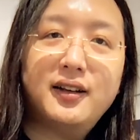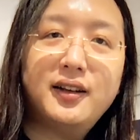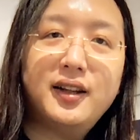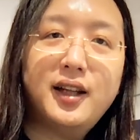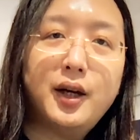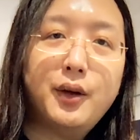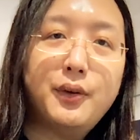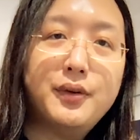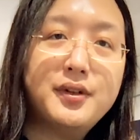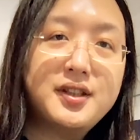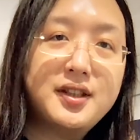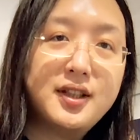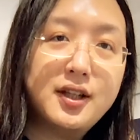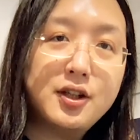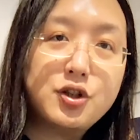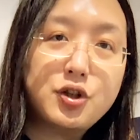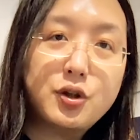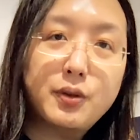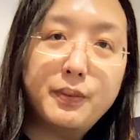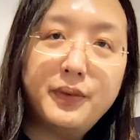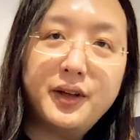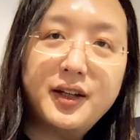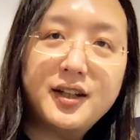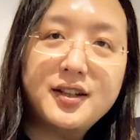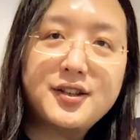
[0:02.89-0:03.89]
Taiwan's Digital
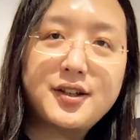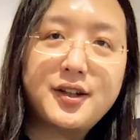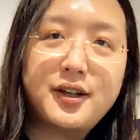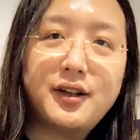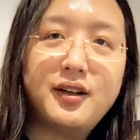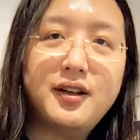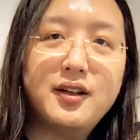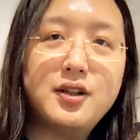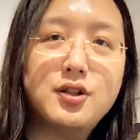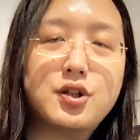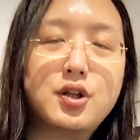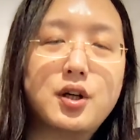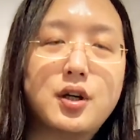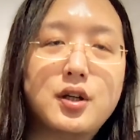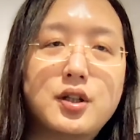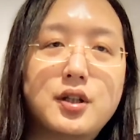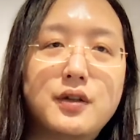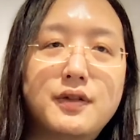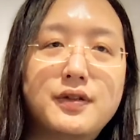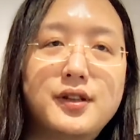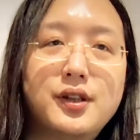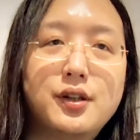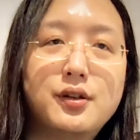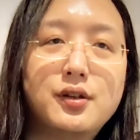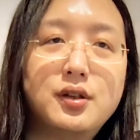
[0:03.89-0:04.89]
Minister in charge of
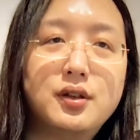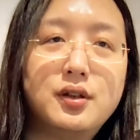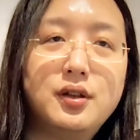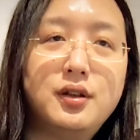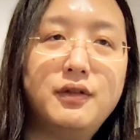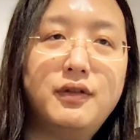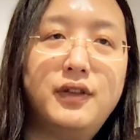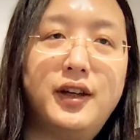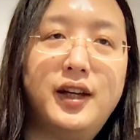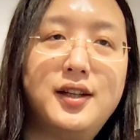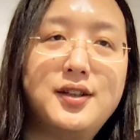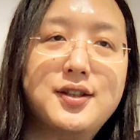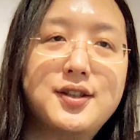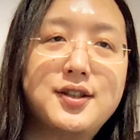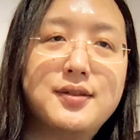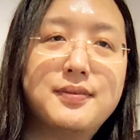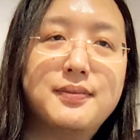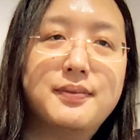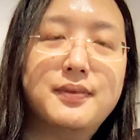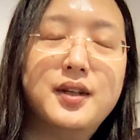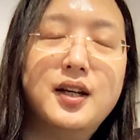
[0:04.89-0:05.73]
social innovation.